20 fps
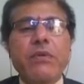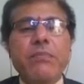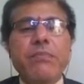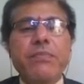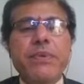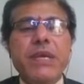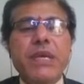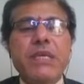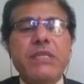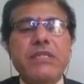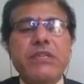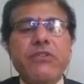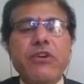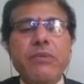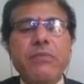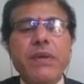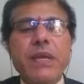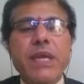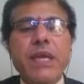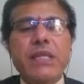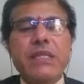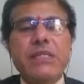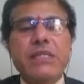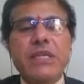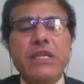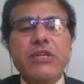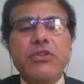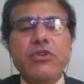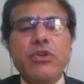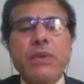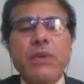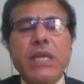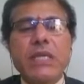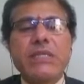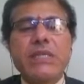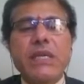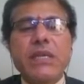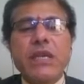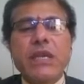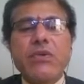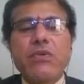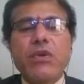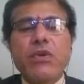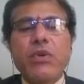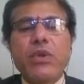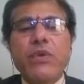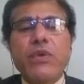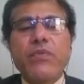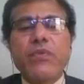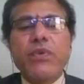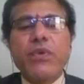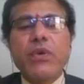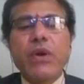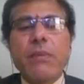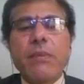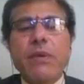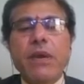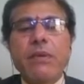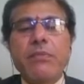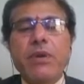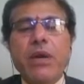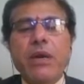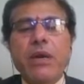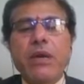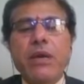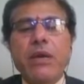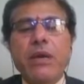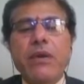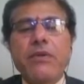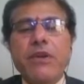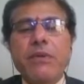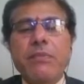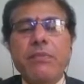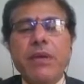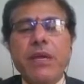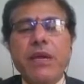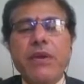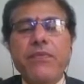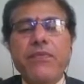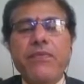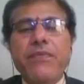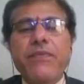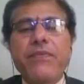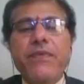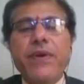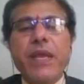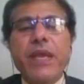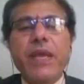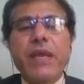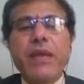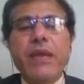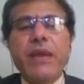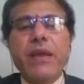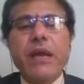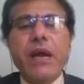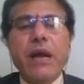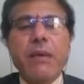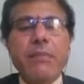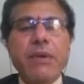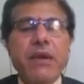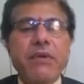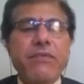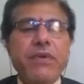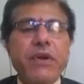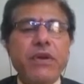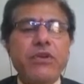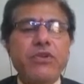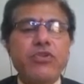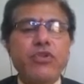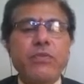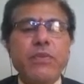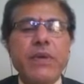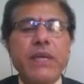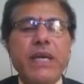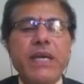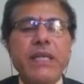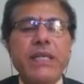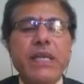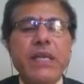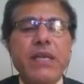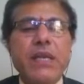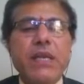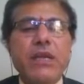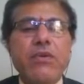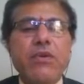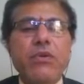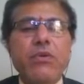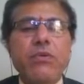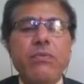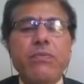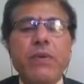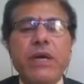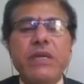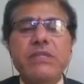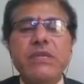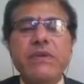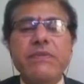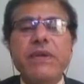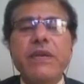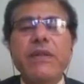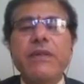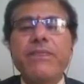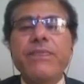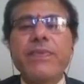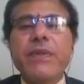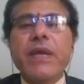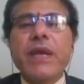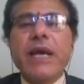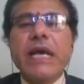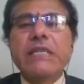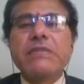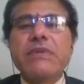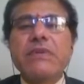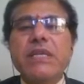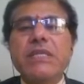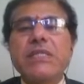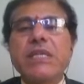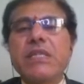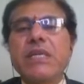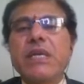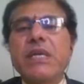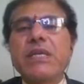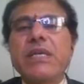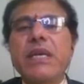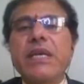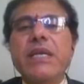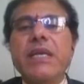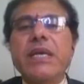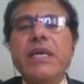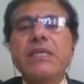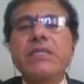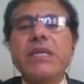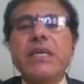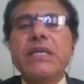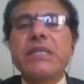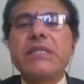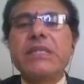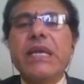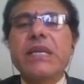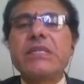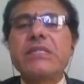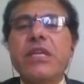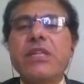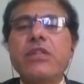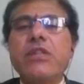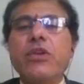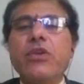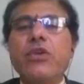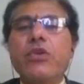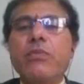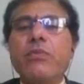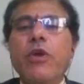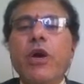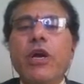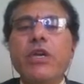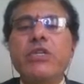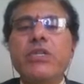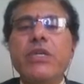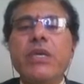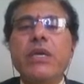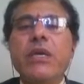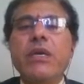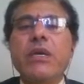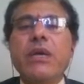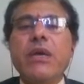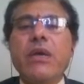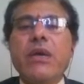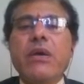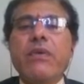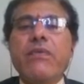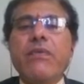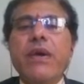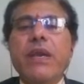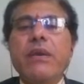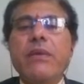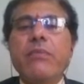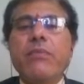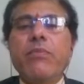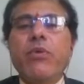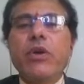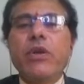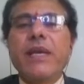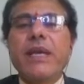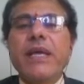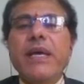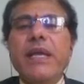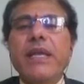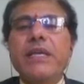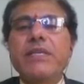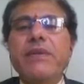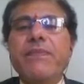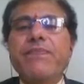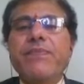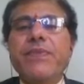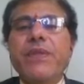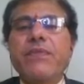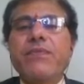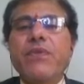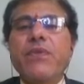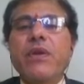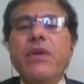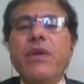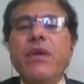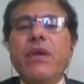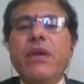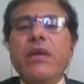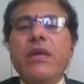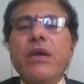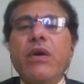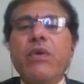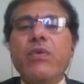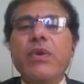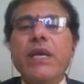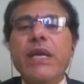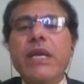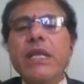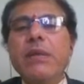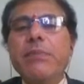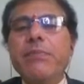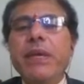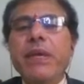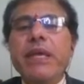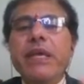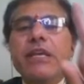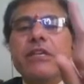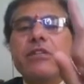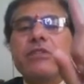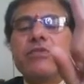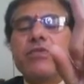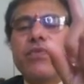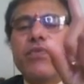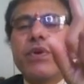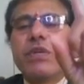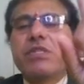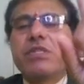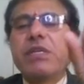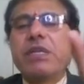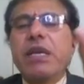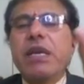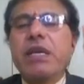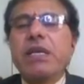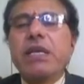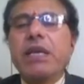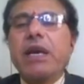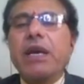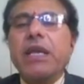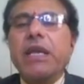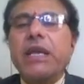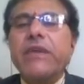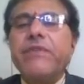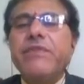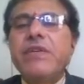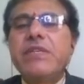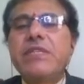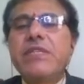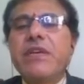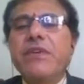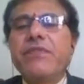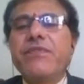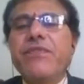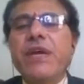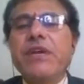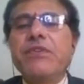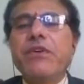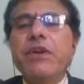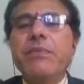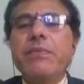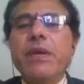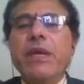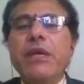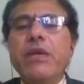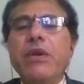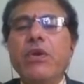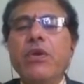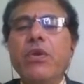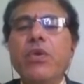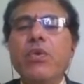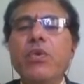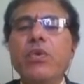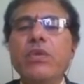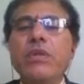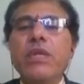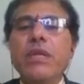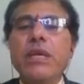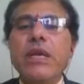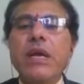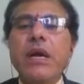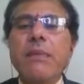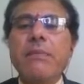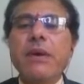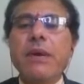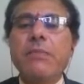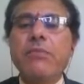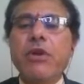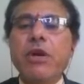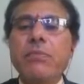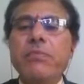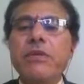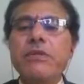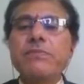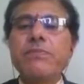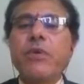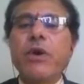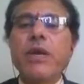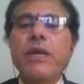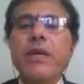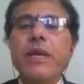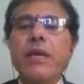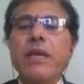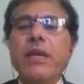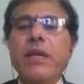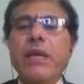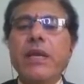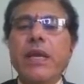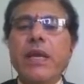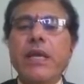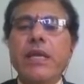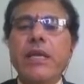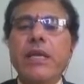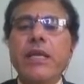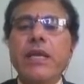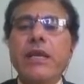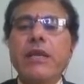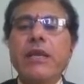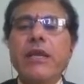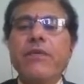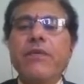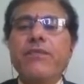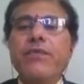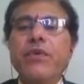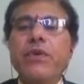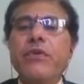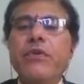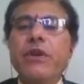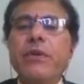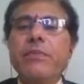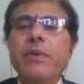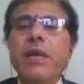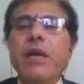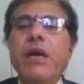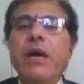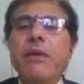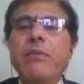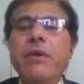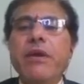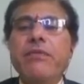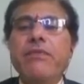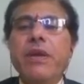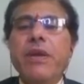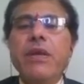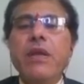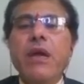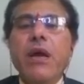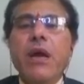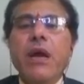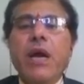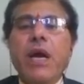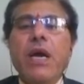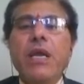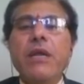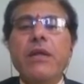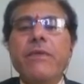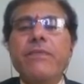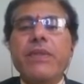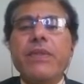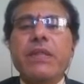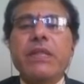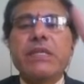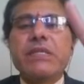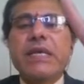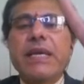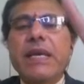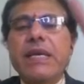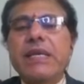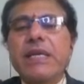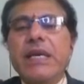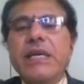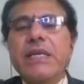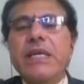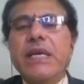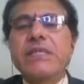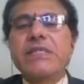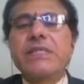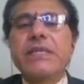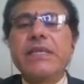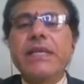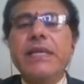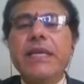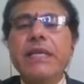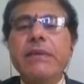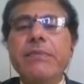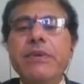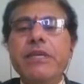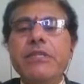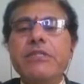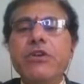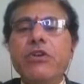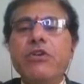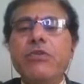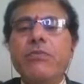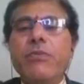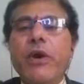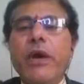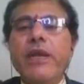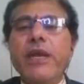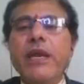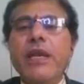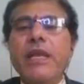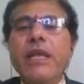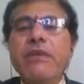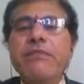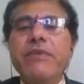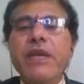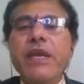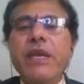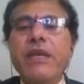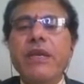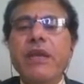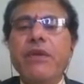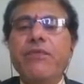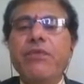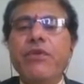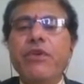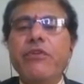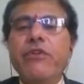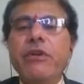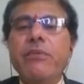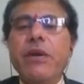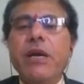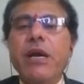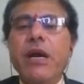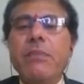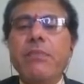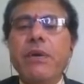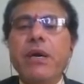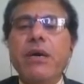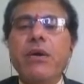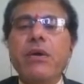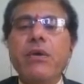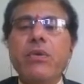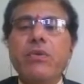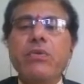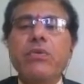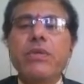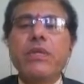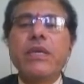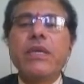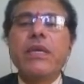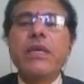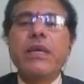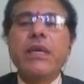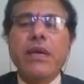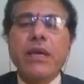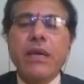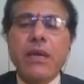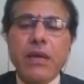BS divided by LC should be less than or equal to FU gamma m naught divided by FY gamma m1 should be greater than or equal to 0.7, as well as the third criteria is the design strength due to block shear, wherein bolted connection. Therefore now TDB is first criteria ABGFI divided by root 3 gamma m naught plus 0.9 ATN FU divided by gamma m1, or the second criteria is TDB is equal to 0.9 ABN FU divided by gamma root 3